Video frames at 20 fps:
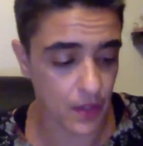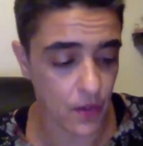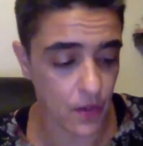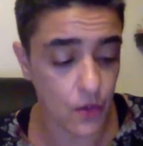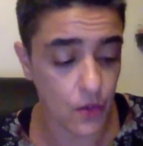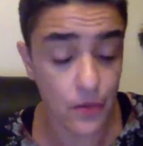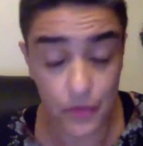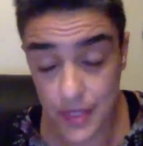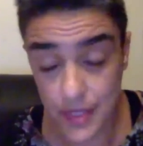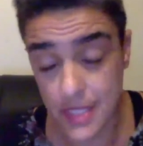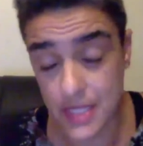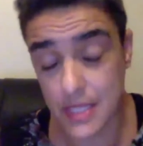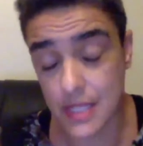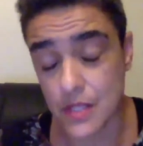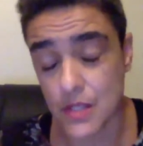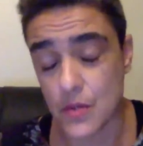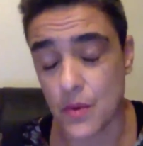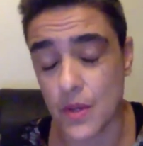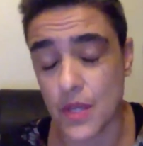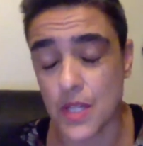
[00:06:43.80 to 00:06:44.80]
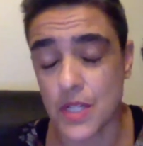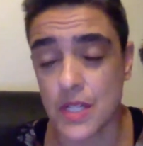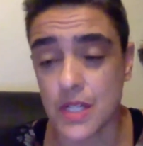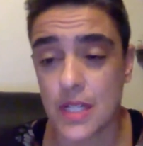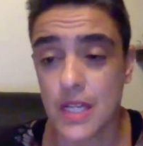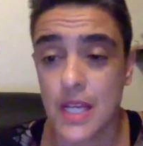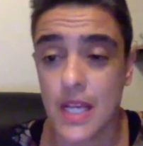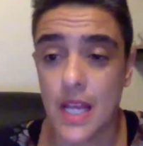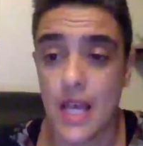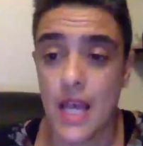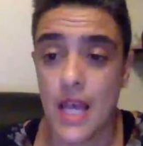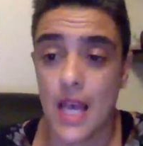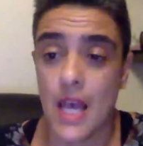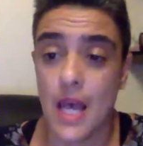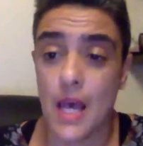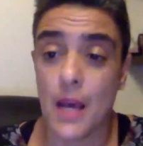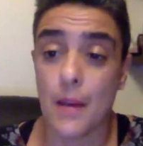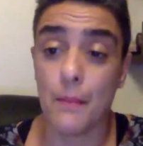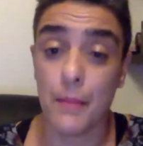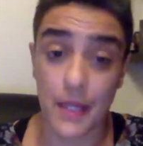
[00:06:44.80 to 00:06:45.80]
COVID situation.
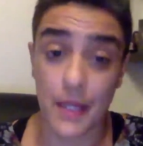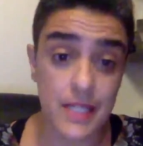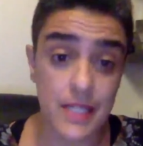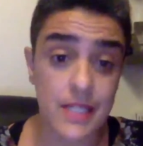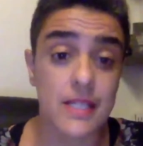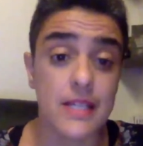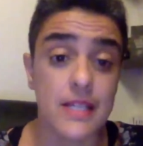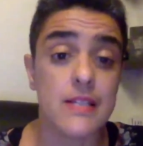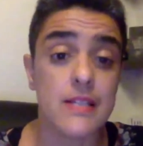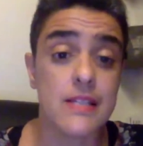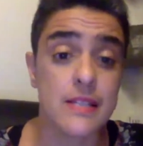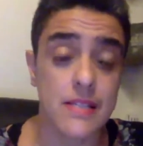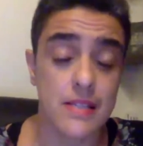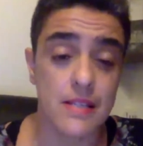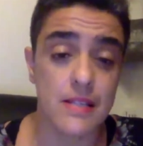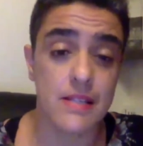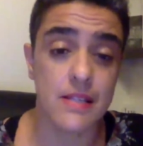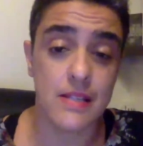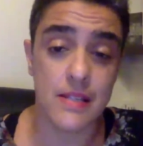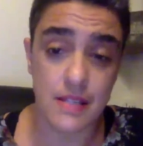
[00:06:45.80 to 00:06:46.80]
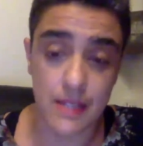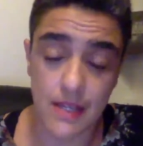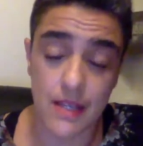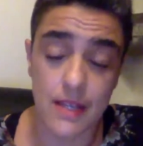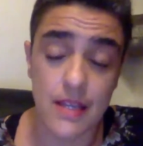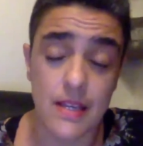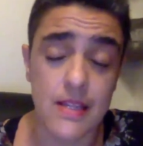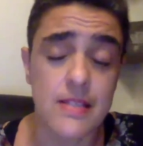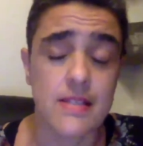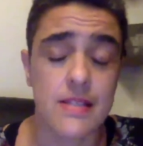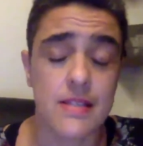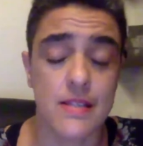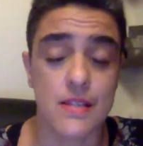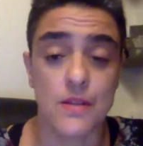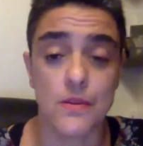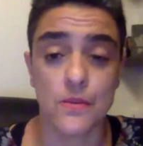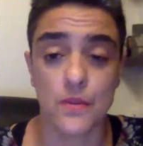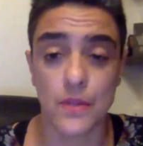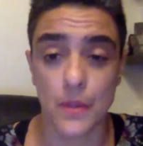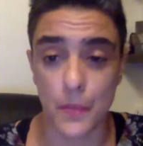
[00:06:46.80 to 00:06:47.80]
But he is
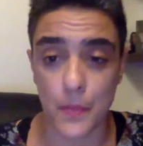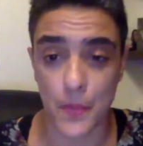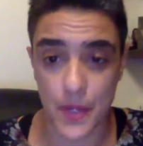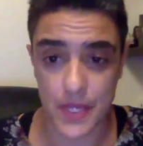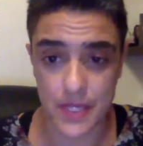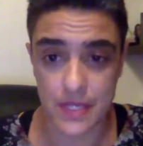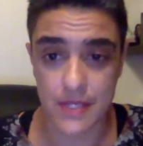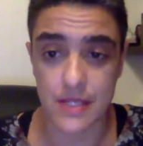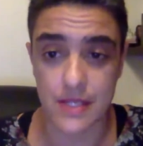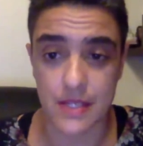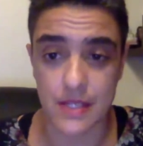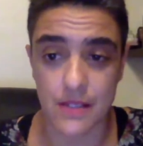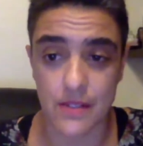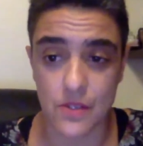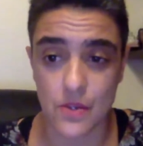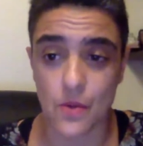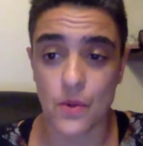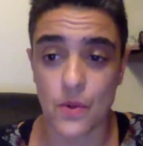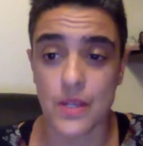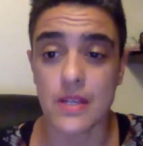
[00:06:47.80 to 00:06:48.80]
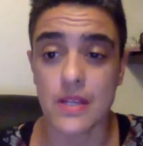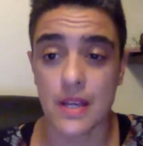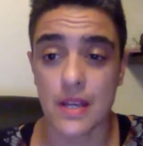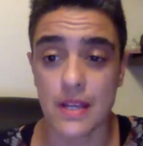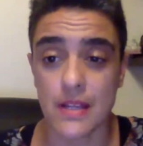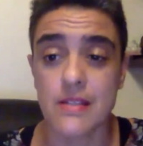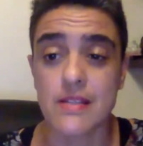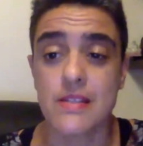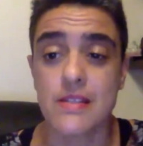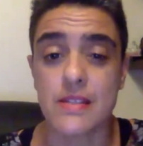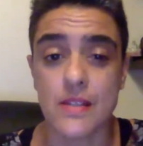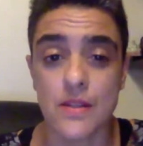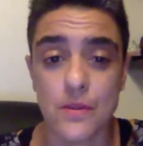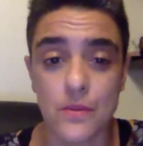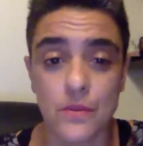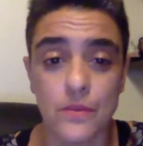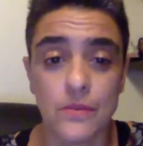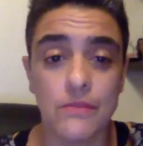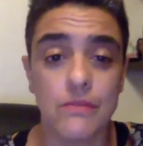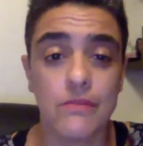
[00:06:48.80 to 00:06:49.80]
still the president, so he can
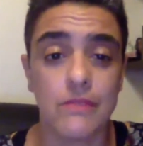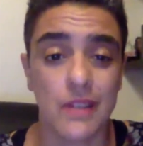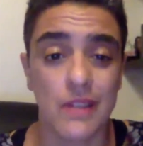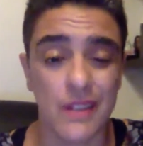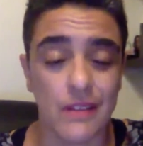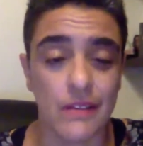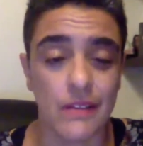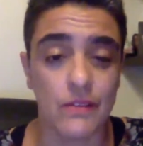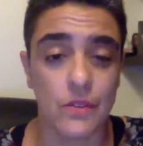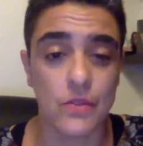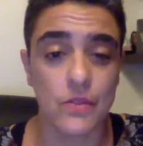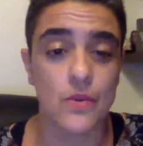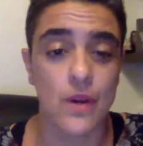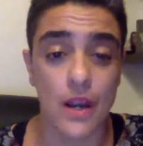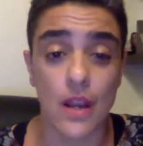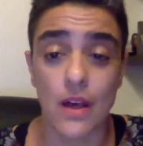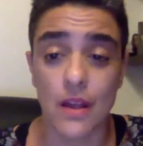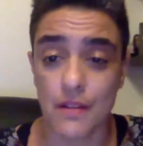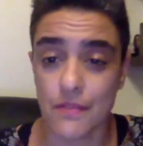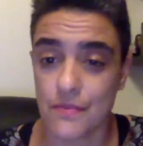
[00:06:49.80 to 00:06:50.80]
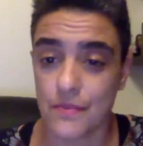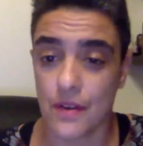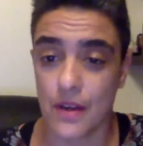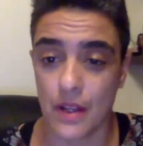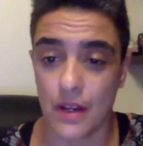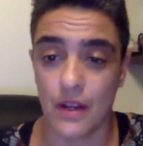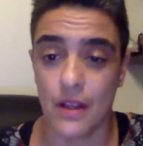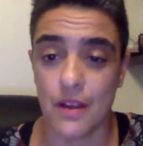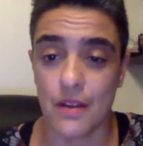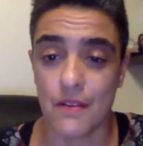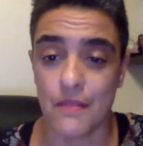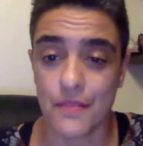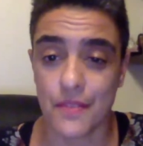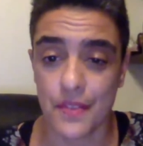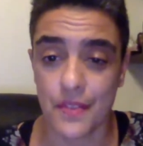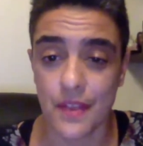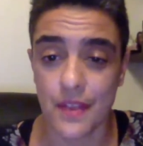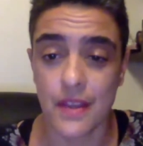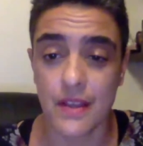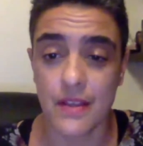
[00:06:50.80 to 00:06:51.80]
still do a lot of
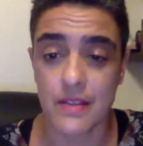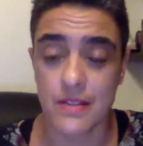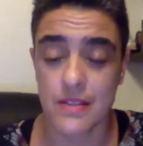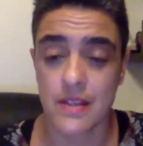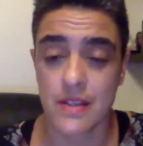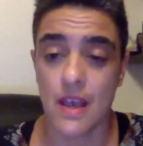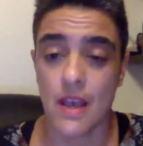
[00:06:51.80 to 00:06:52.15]
things,